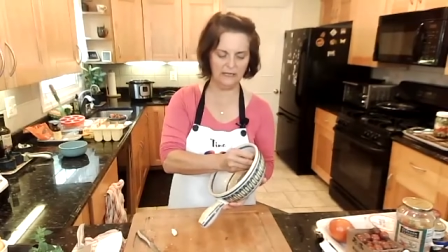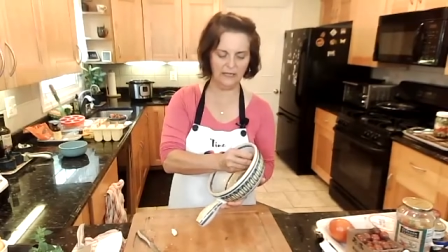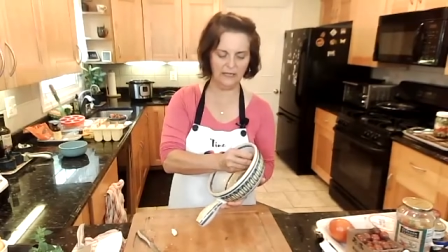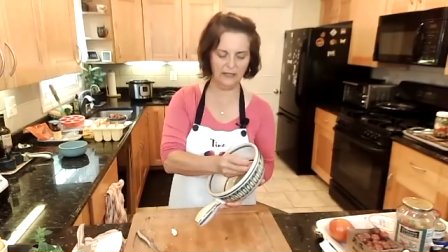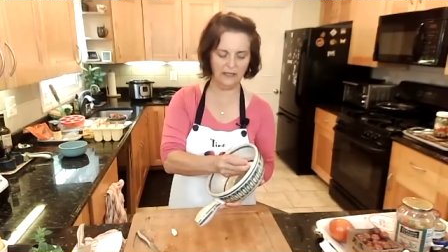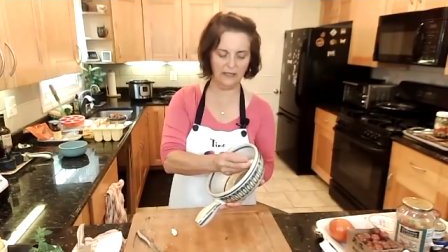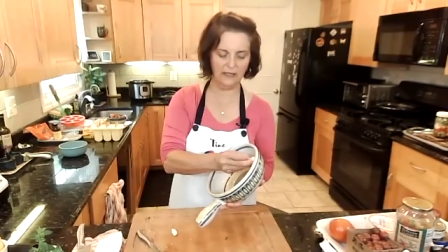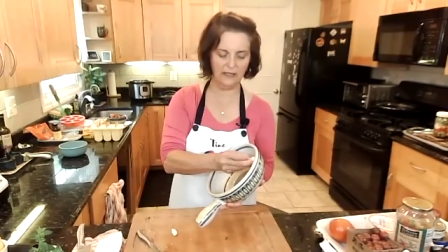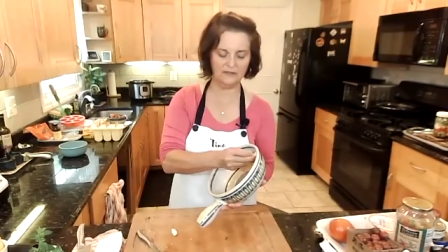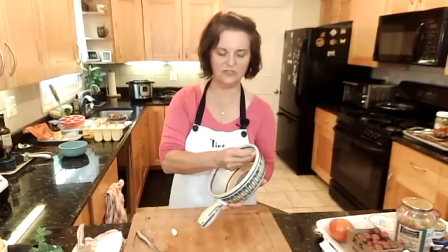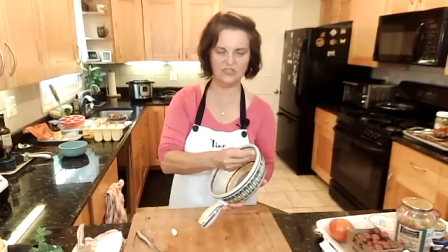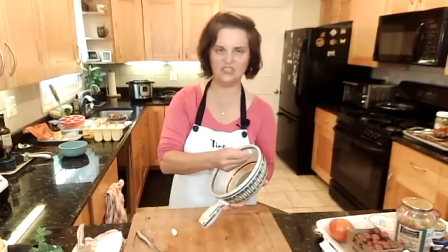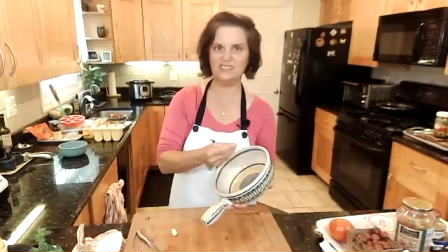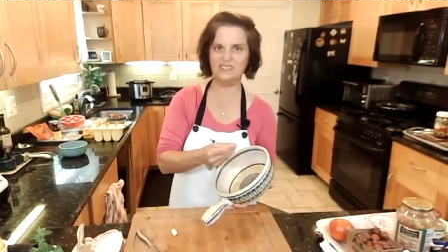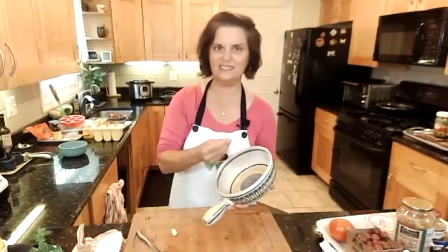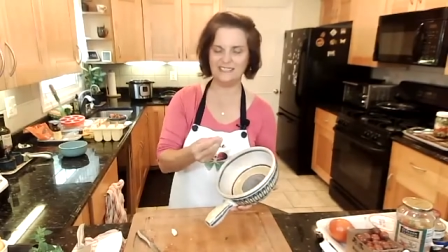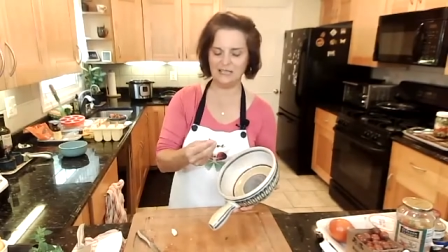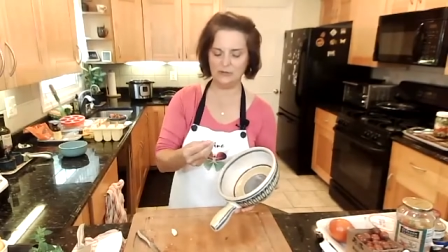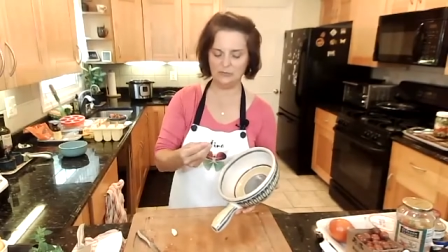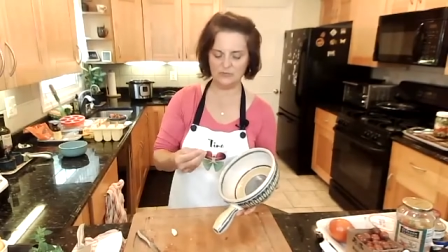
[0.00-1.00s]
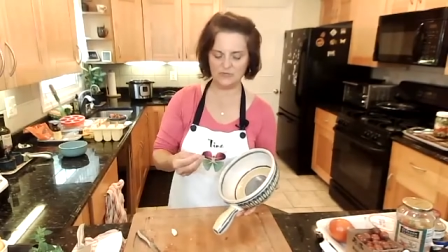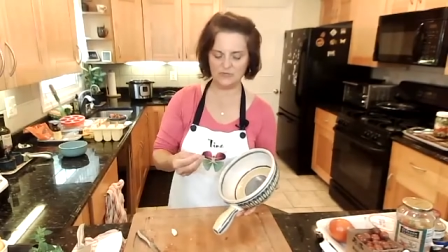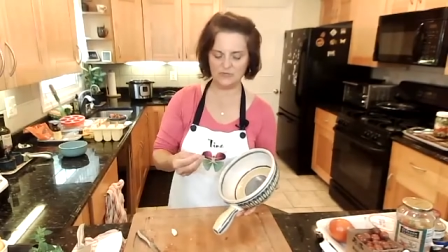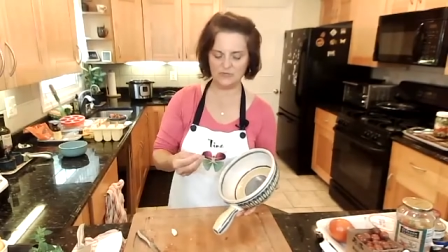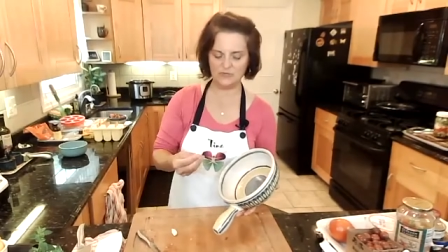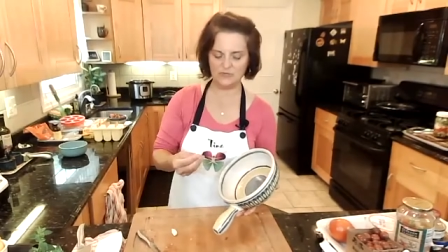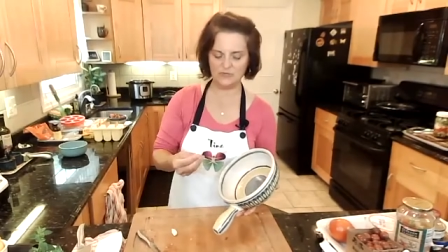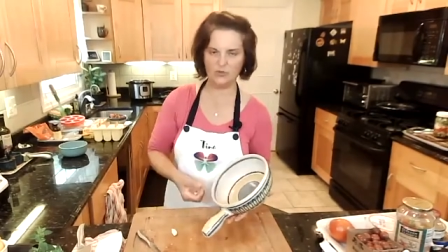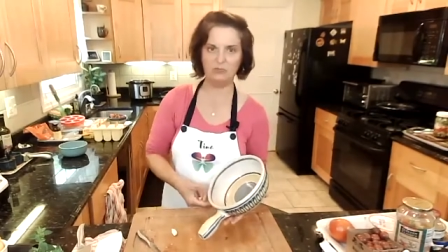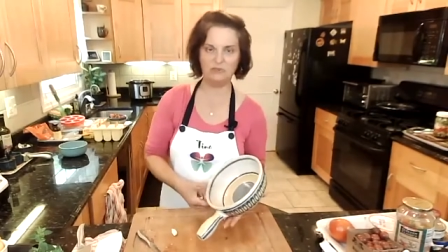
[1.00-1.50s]
And she steams it
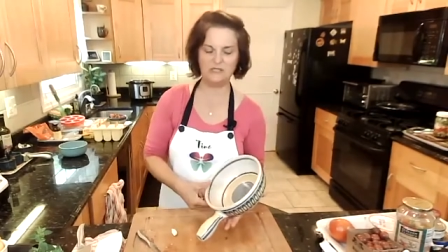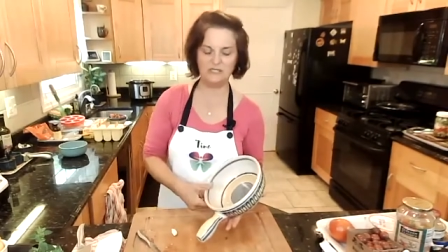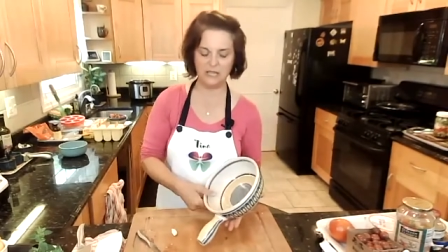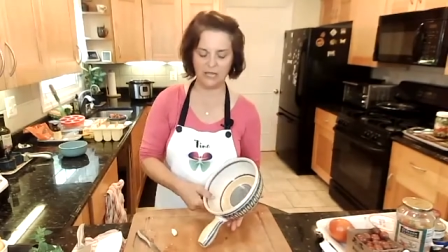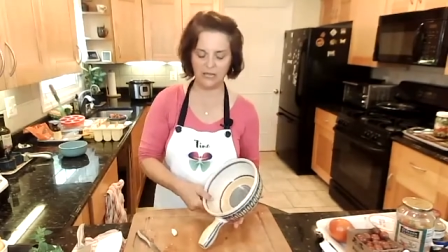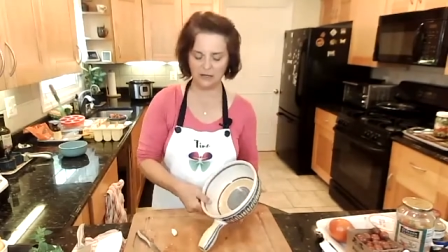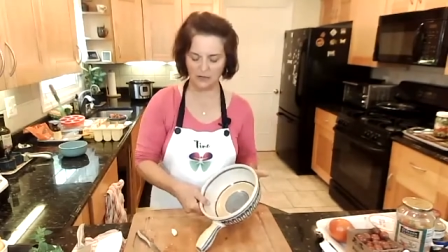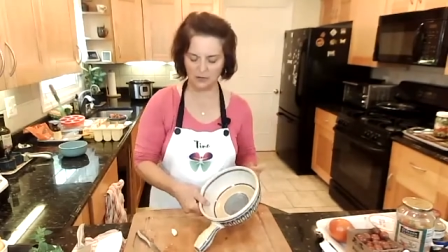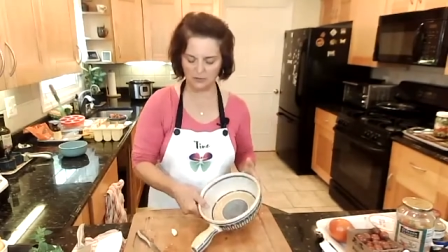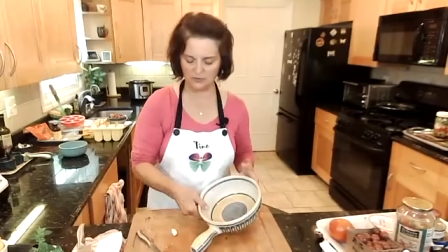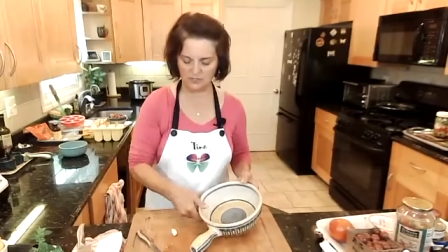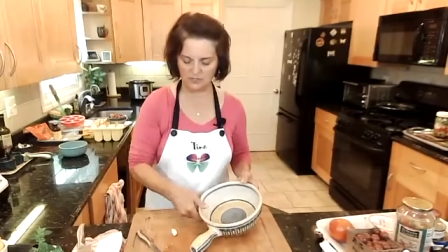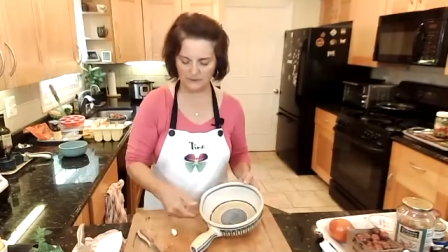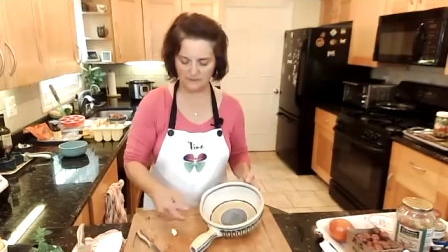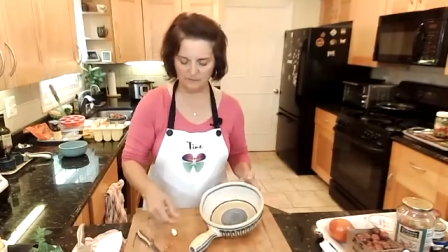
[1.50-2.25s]
with potatoes.